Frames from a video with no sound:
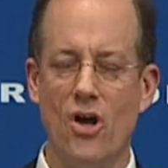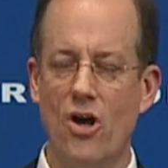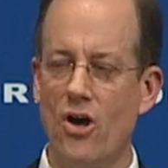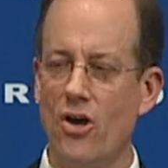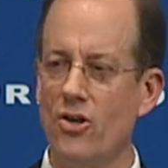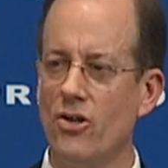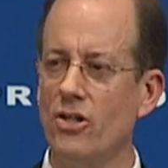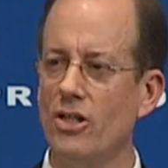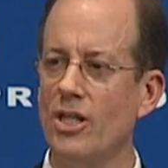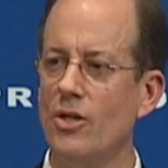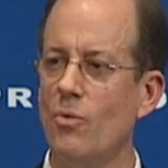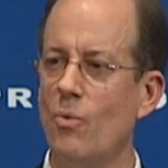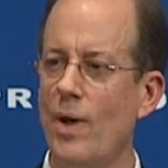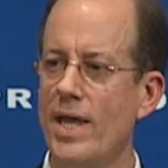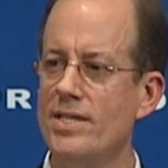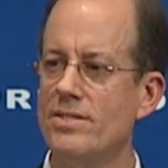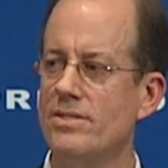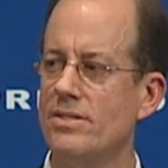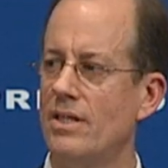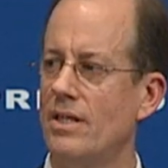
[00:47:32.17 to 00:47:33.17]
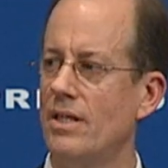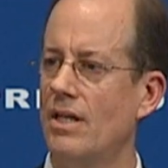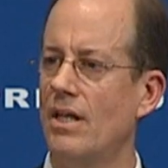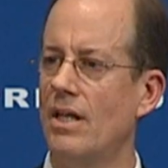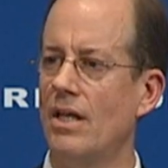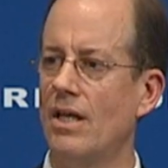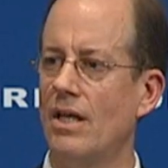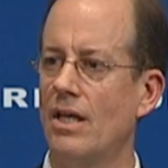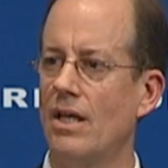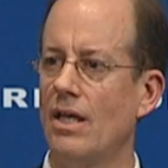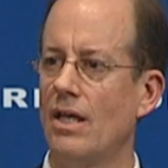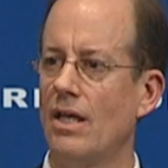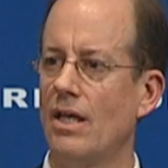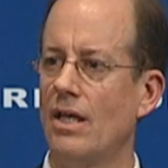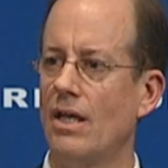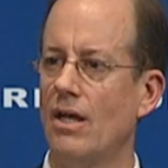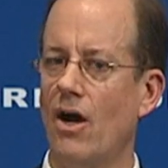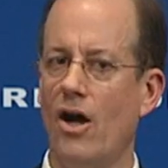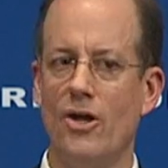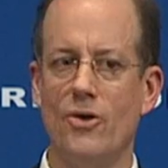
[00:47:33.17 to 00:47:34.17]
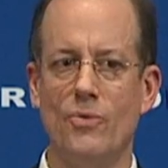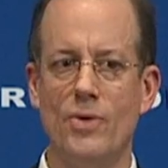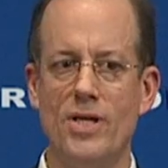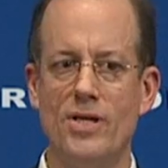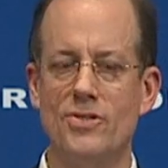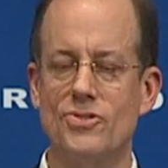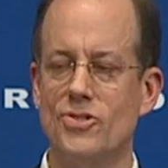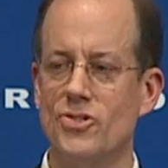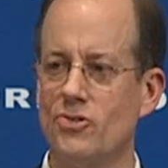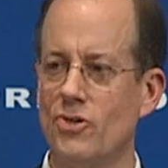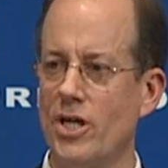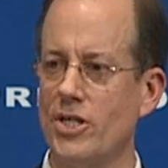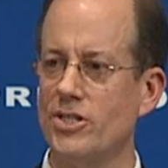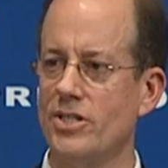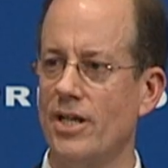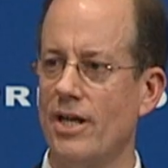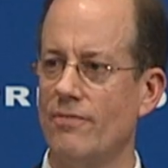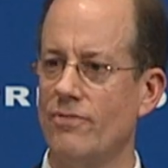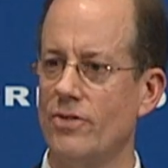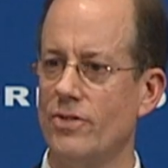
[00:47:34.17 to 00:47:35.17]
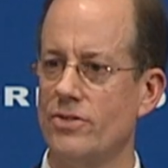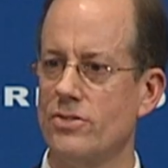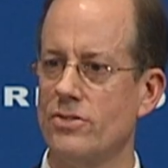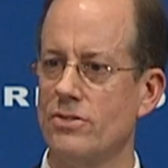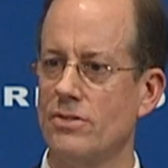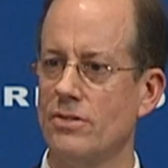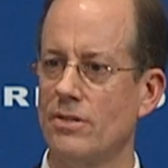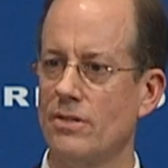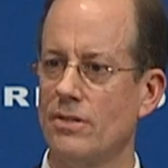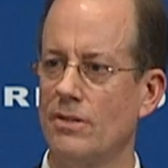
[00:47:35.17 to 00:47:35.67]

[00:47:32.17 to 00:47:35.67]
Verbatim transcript: utterly wasted on reconstruction efforts.